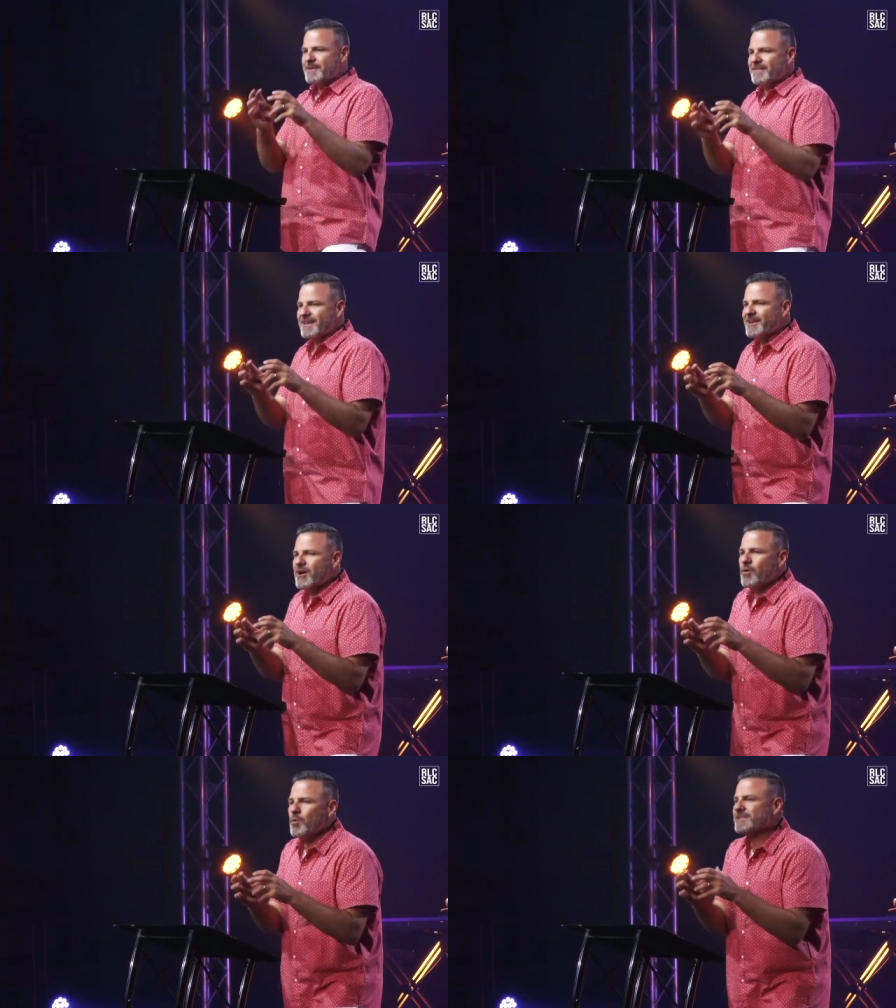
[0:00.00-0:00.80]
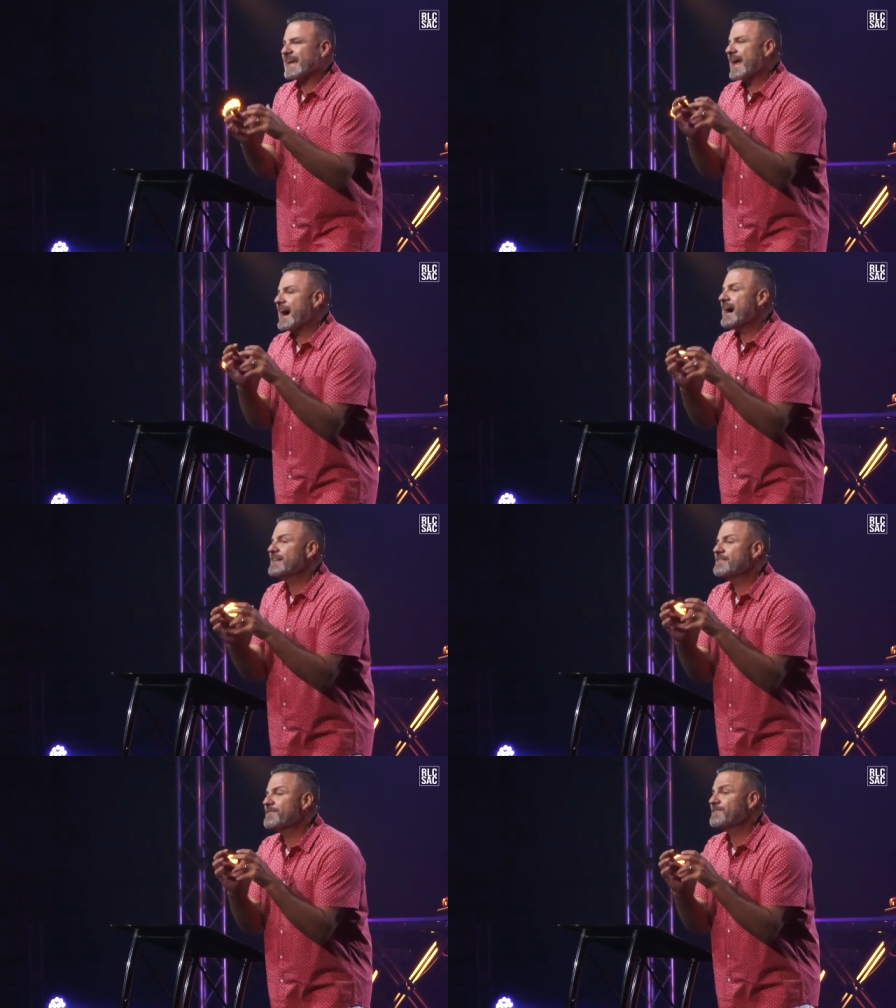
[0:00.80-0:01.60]
Timothy was an
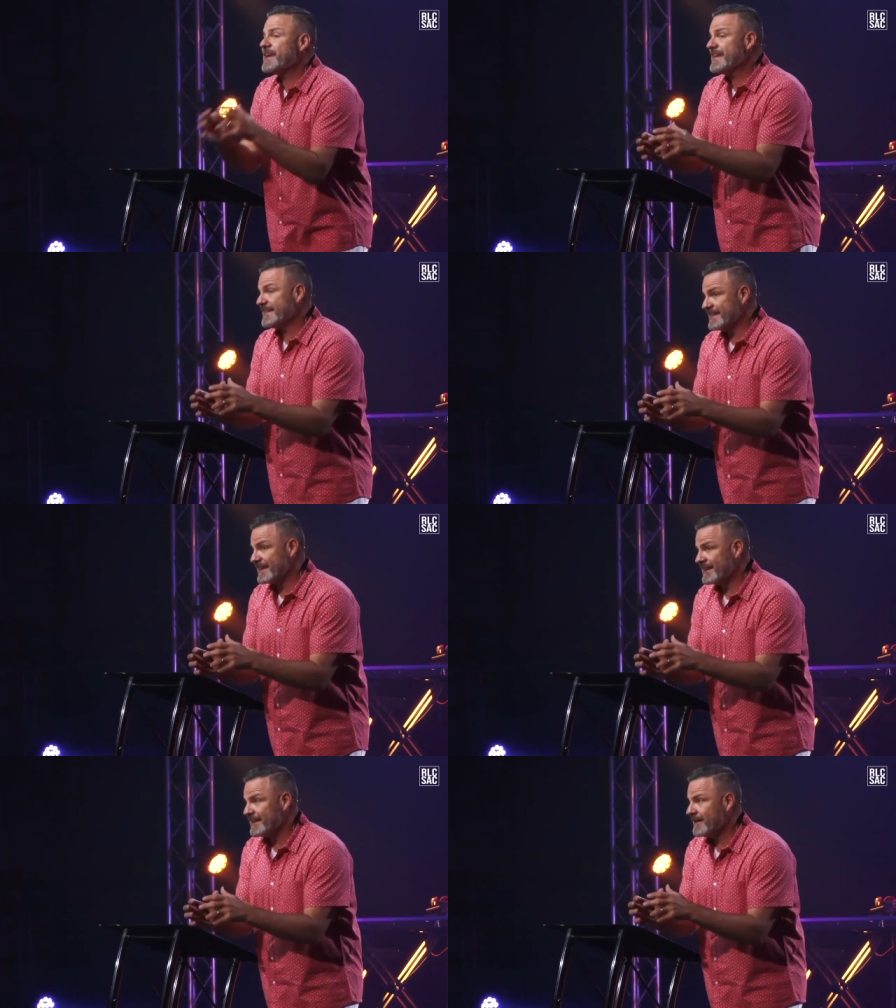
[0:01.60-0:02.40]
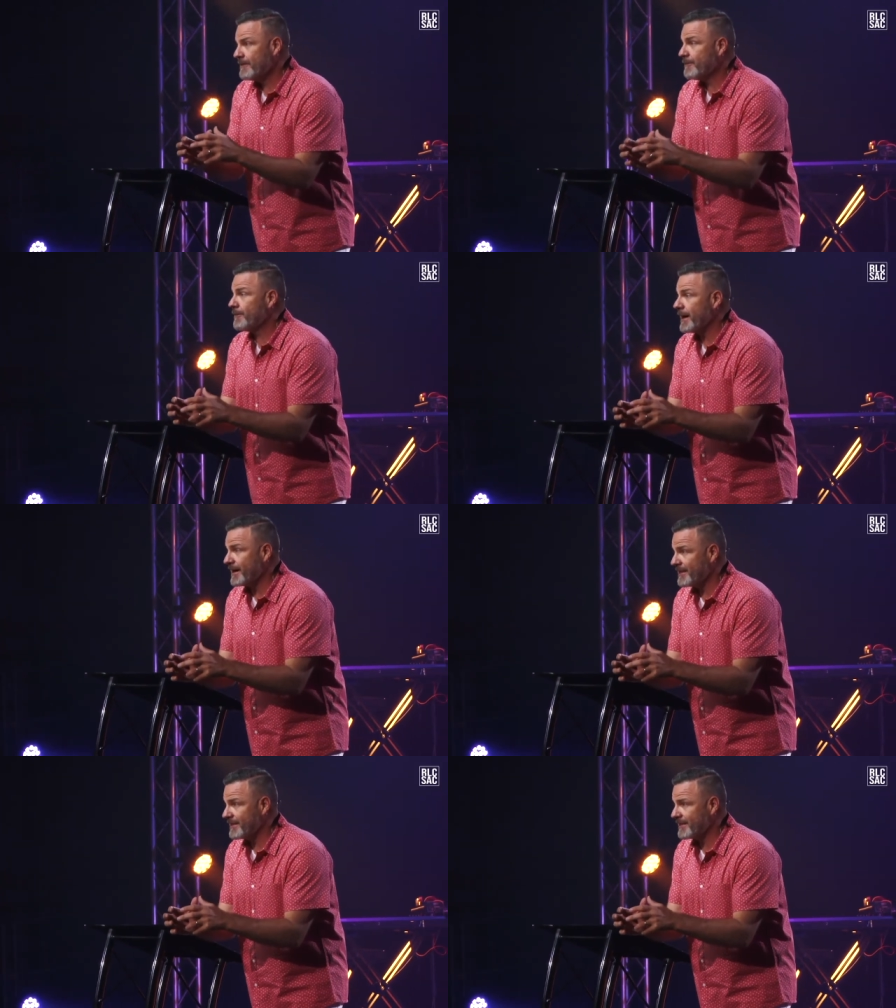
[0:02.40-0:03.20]
unfeigned
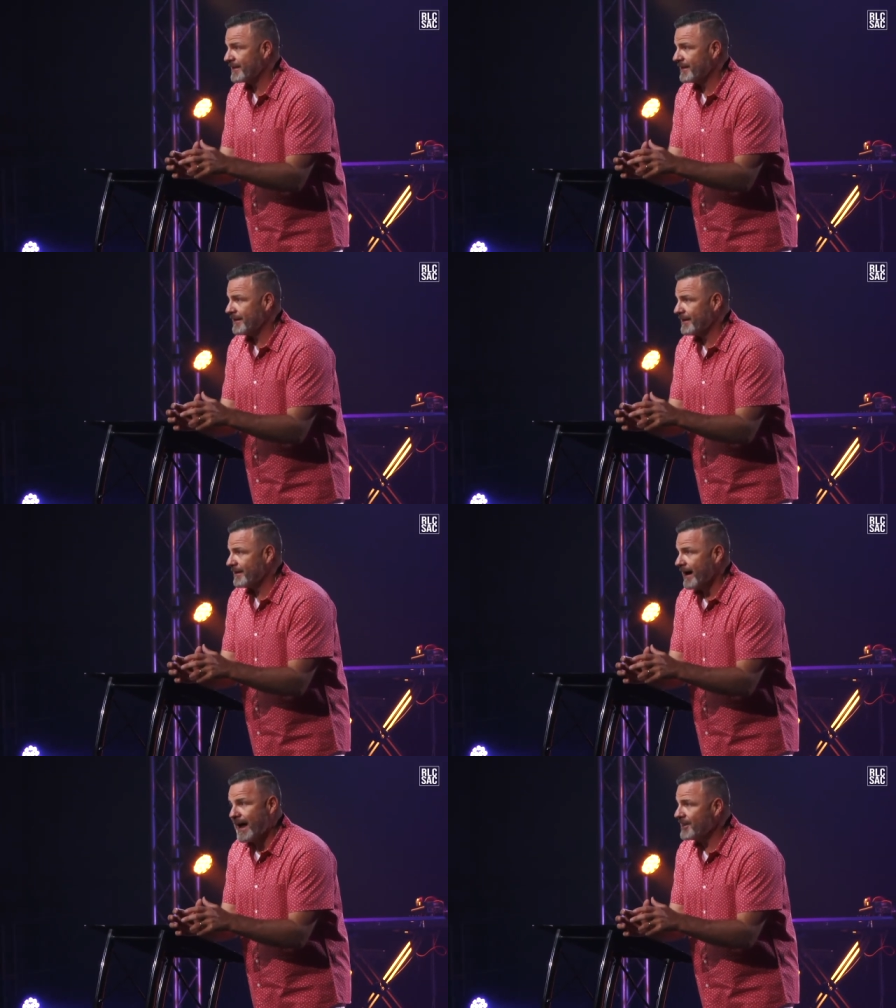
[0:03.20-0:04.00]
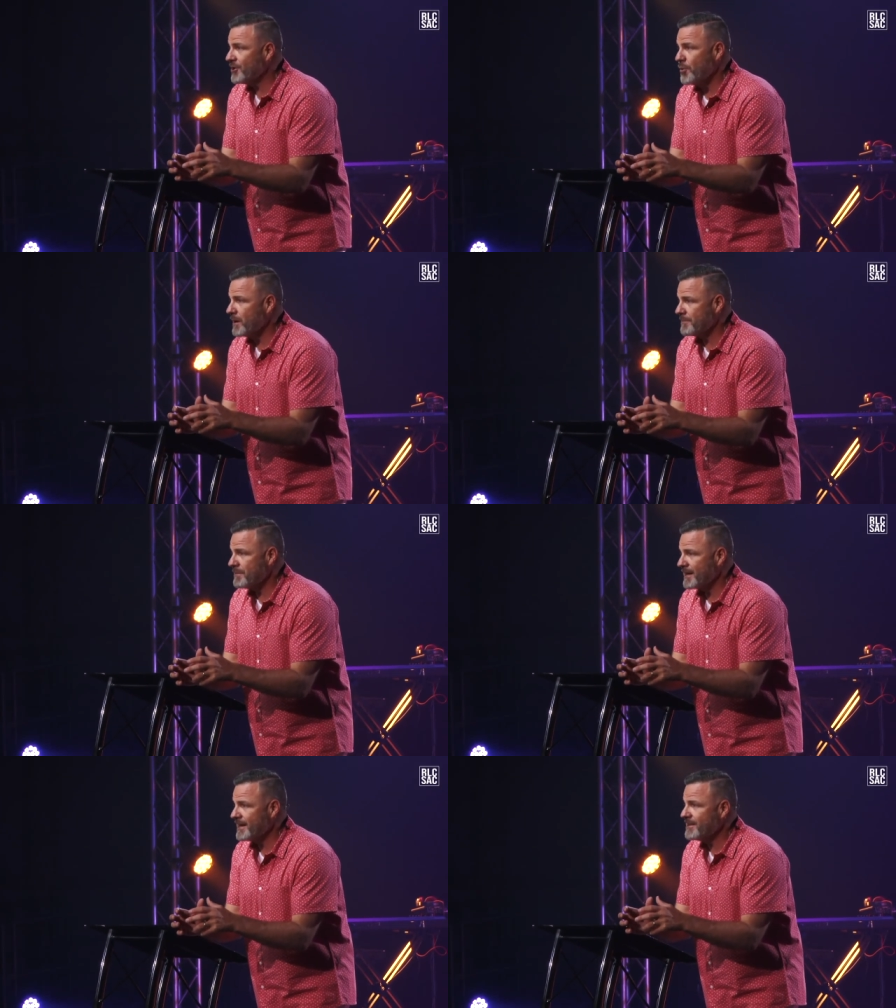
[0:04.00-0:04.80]
faith. I didn't know what
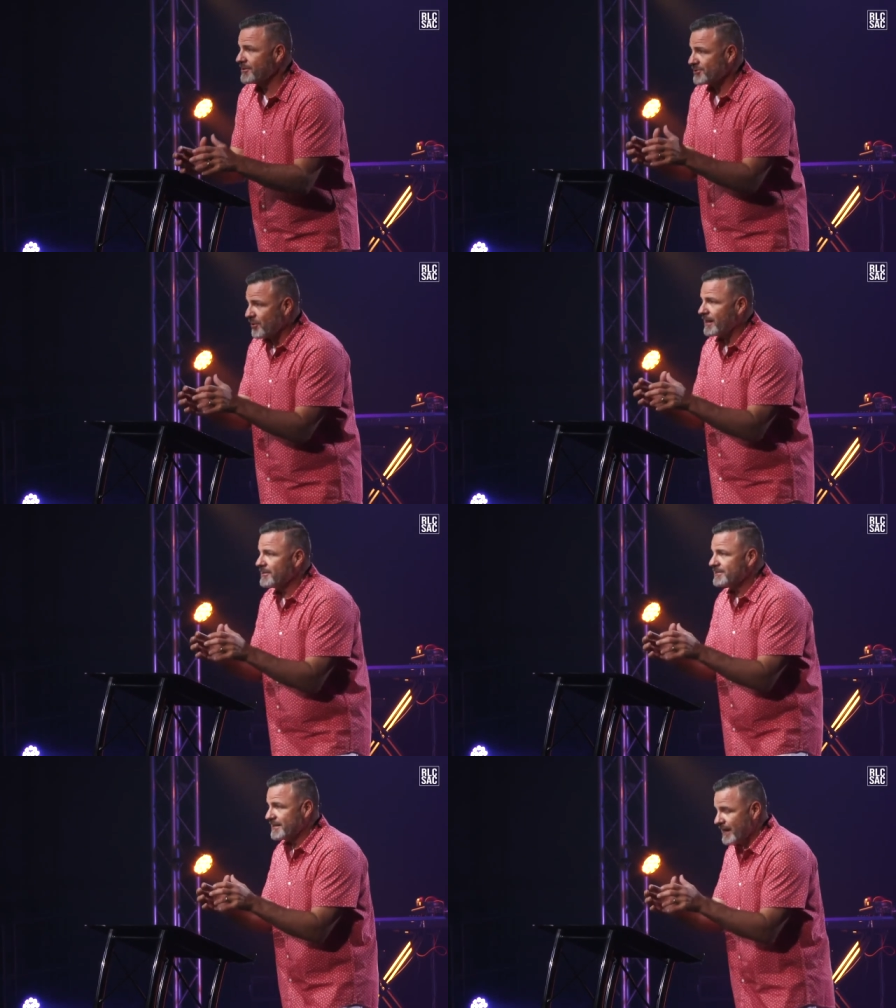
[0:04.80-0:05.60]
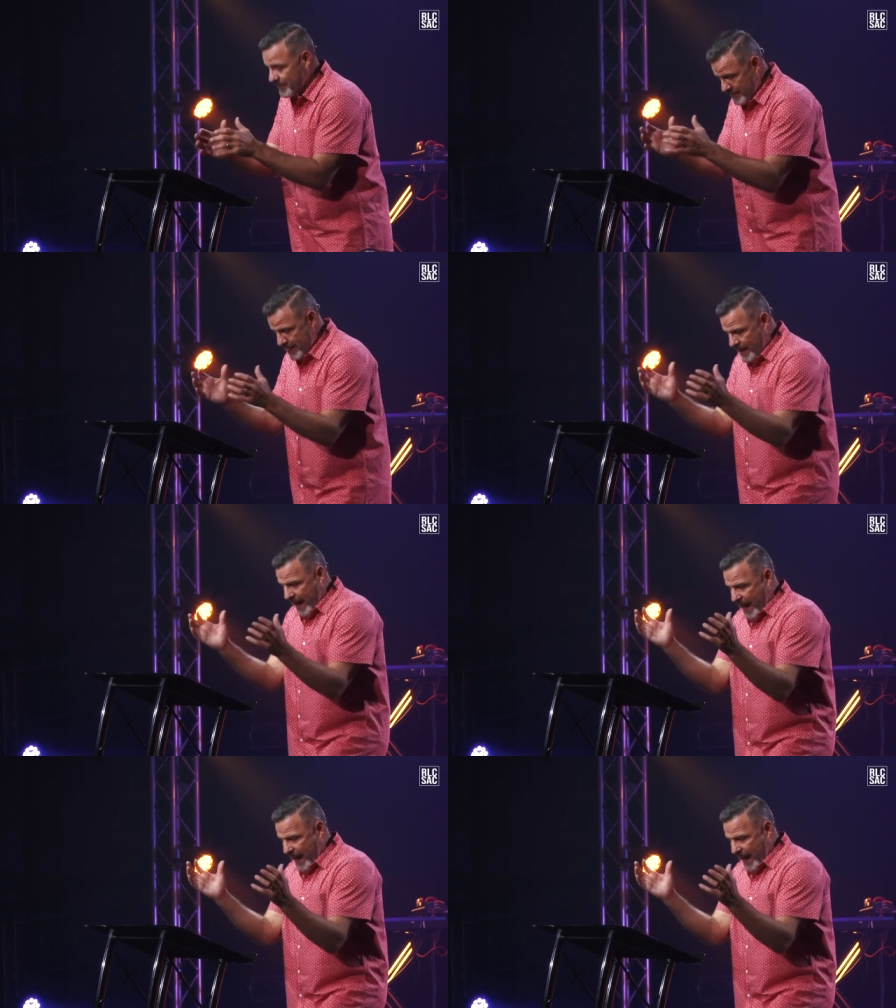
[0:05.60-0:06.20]
it meant either, so I looked it up,